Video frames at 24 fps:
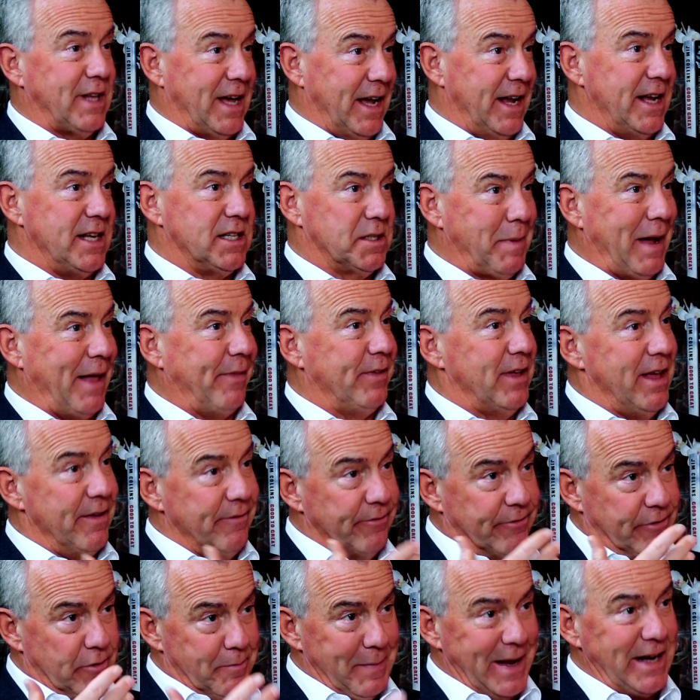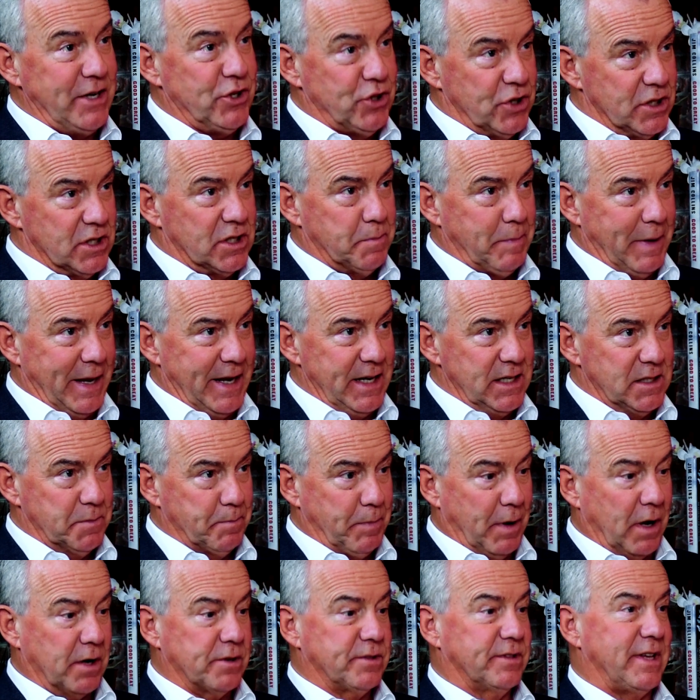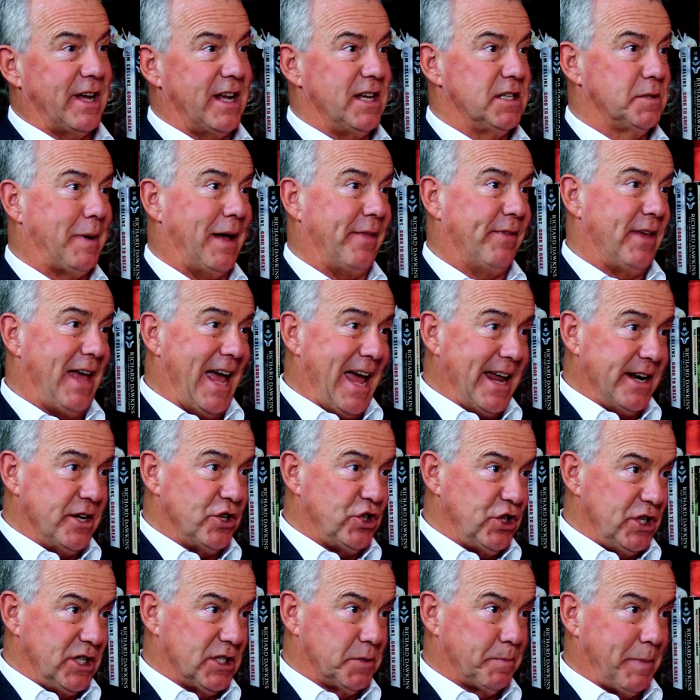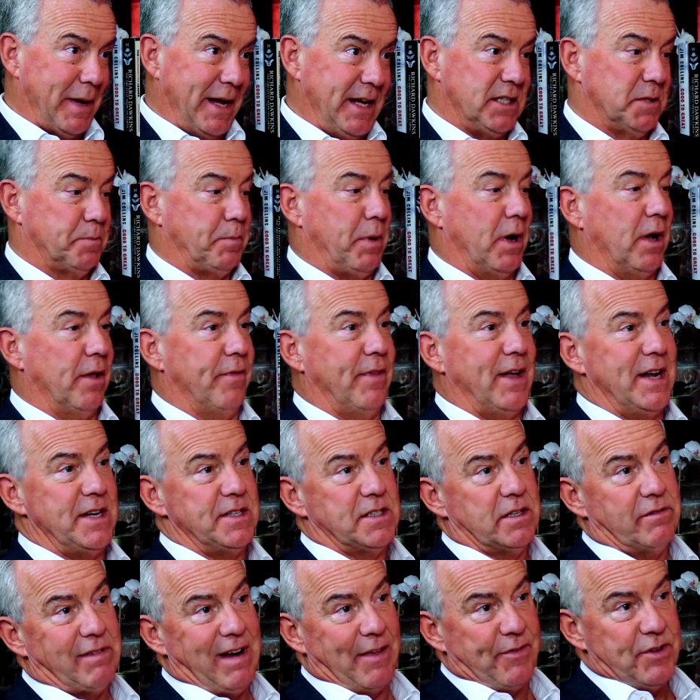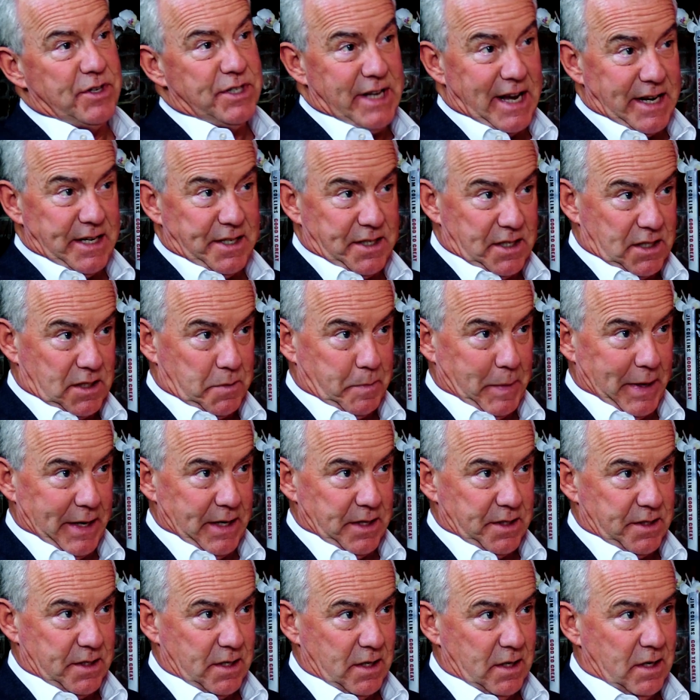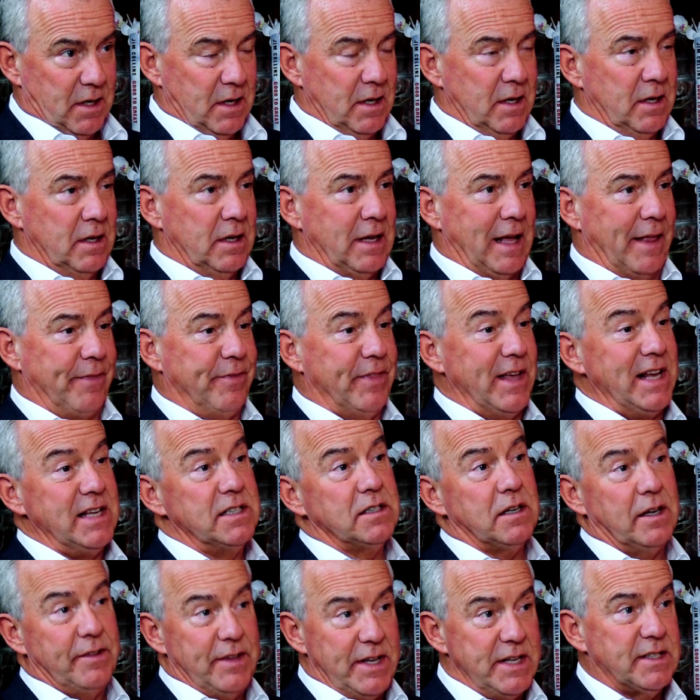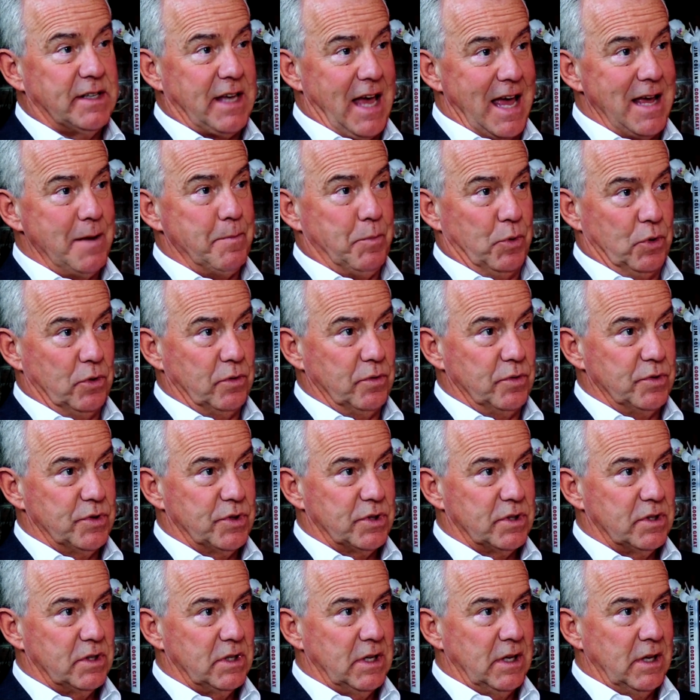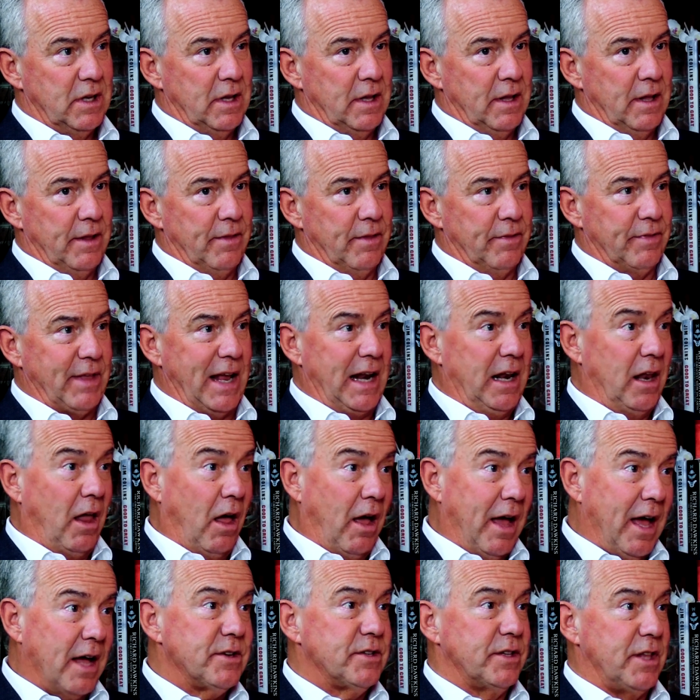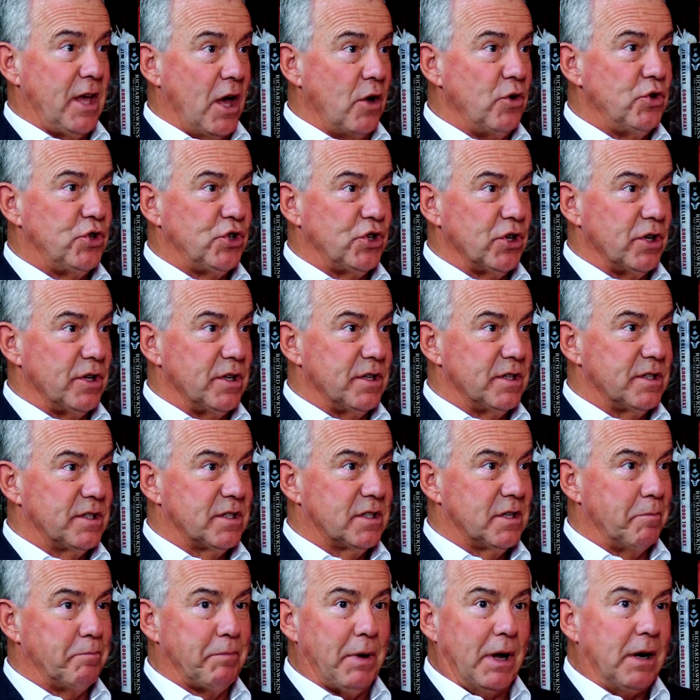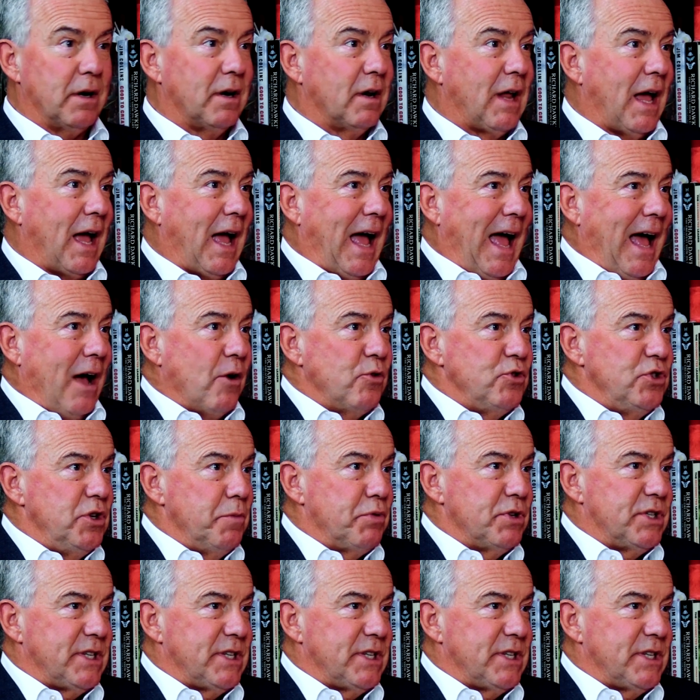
of that is about the information space. Part of that is about the energy space. Part of that's around the data space. And things like these cables, they lie under the oceans. But how do you